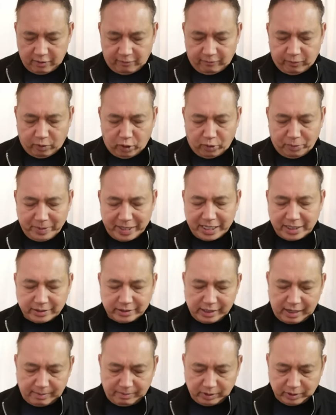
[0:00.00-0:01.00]
forming a
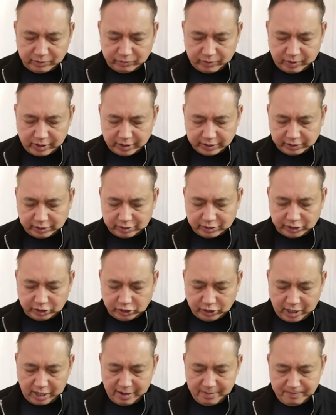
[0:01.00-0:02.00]
double cross on
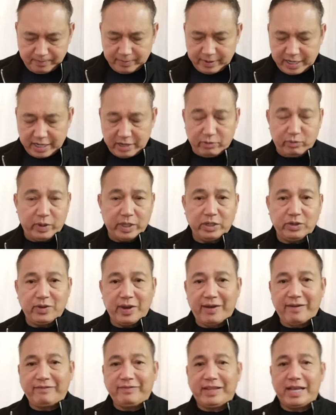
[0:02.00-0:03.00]
top. And when you
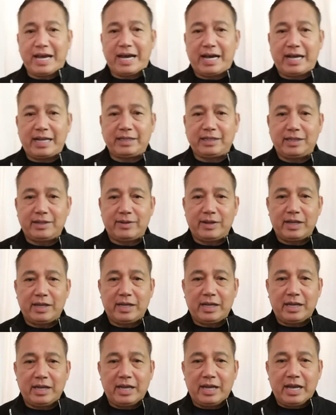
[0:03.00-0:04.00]
have that,
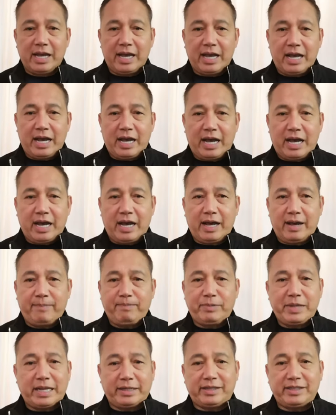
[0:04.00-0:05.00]

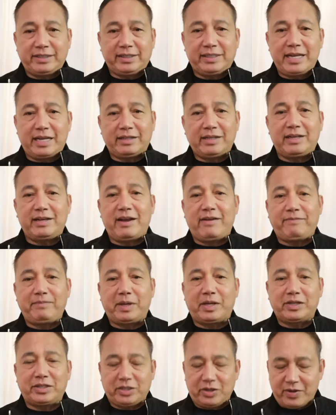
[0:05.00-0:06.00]
that is not enough
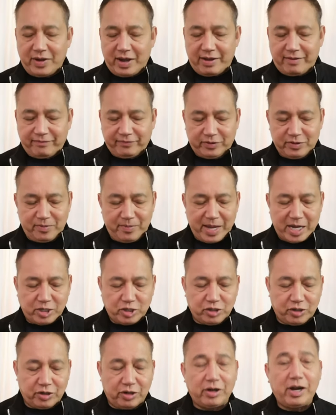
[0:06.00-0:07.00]
because you have to make
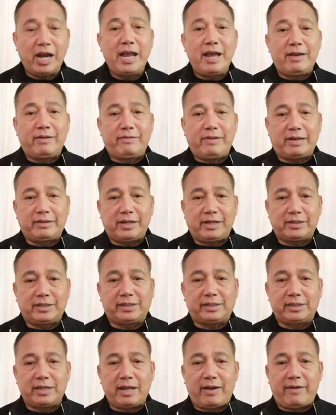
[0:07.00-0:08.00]
sure that
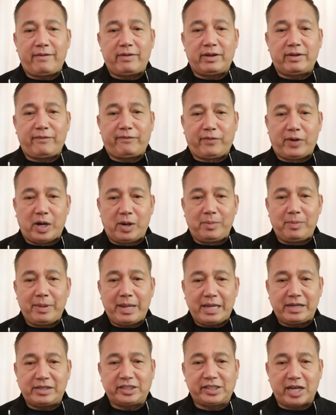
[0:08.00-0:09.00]
it's firm
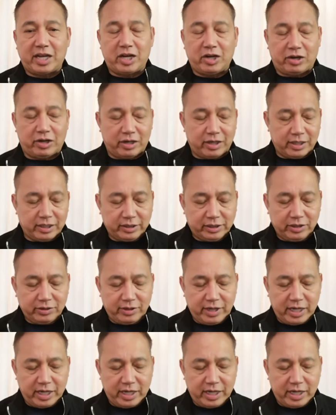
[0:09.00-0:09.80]
and secure. So